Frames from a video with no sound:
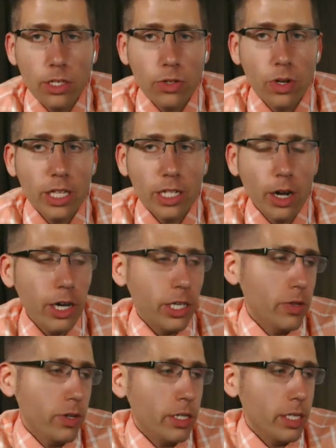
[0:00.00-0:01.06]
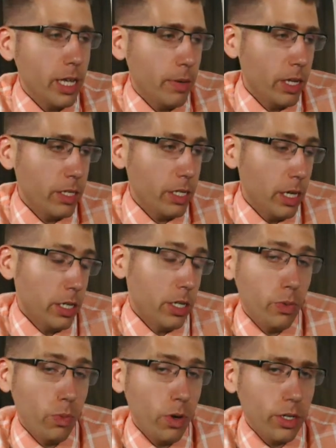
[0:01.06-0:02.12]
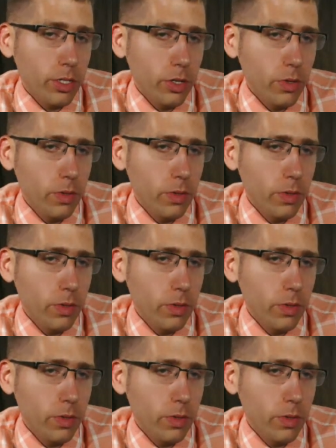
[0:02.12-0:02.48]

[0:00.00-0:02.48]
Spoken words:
is there anything to argue against that? I mean, it just works, so